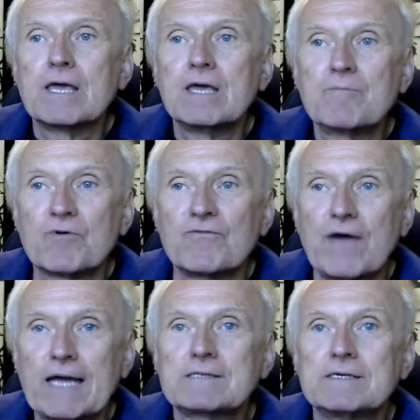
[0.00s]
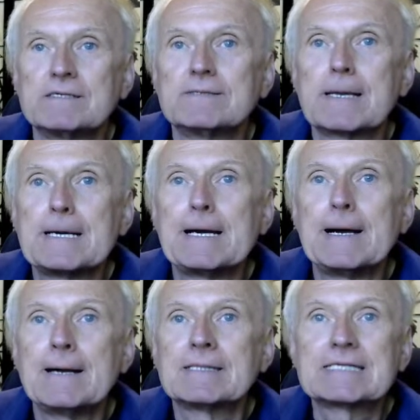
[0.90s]
imperfect.
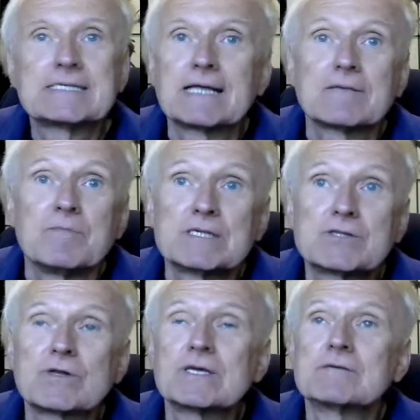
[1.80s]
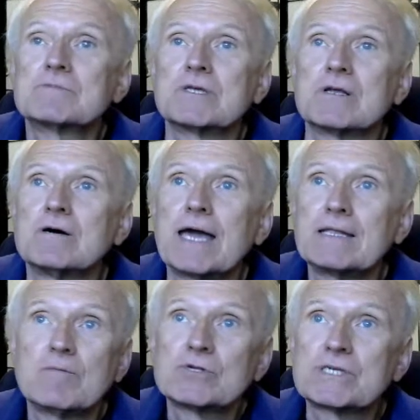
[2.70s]
That's another mystery. You know,
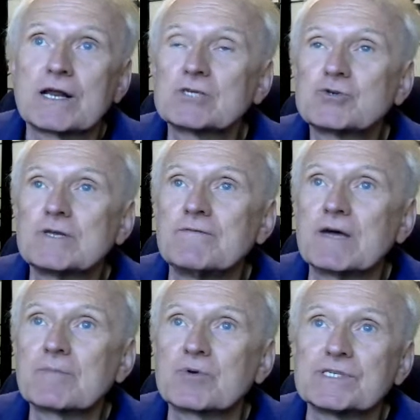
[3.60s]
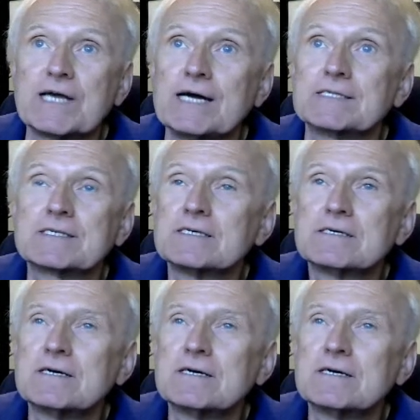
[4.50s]
animals are actually very precise.